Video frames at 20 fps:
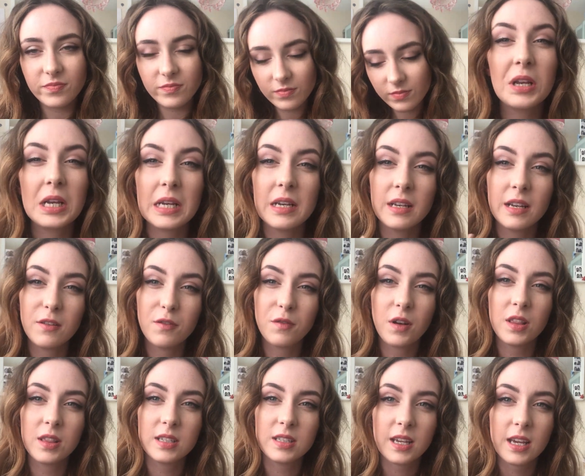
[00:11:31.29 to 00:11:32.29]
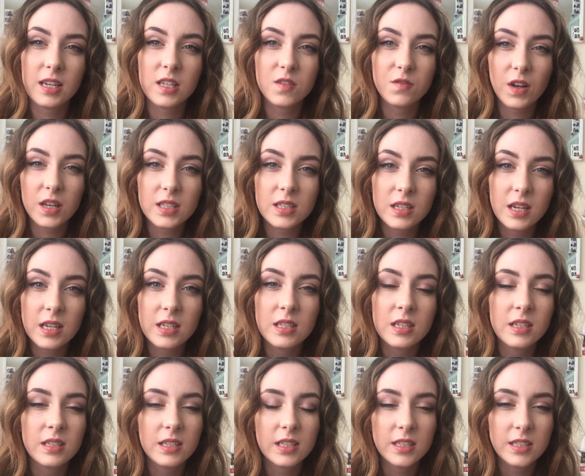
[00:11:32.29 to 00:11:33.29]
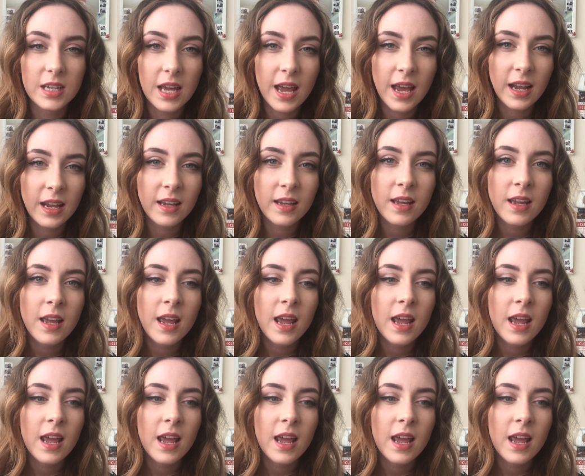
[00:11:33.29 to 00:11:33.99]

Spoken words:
I really did find this case fascinating today.